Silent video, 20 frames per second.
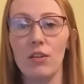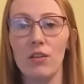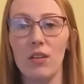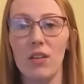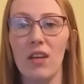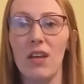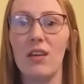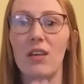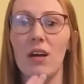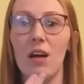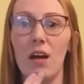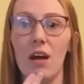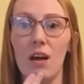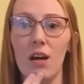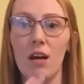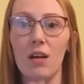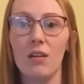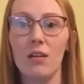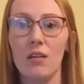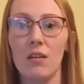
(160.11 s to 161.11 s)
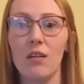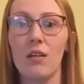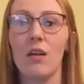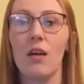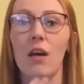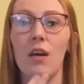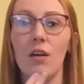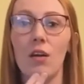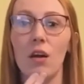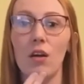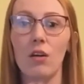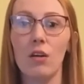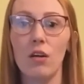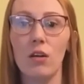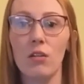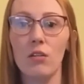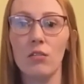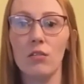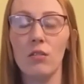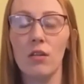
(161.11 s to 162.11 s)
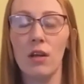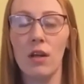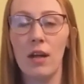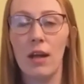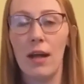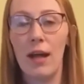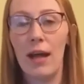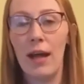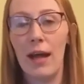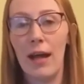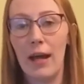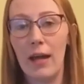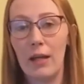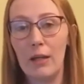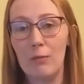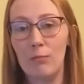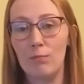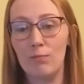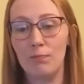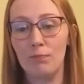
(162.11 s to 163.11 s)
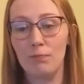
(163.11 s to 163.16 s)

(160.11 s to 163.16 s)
then aunt and uncle. The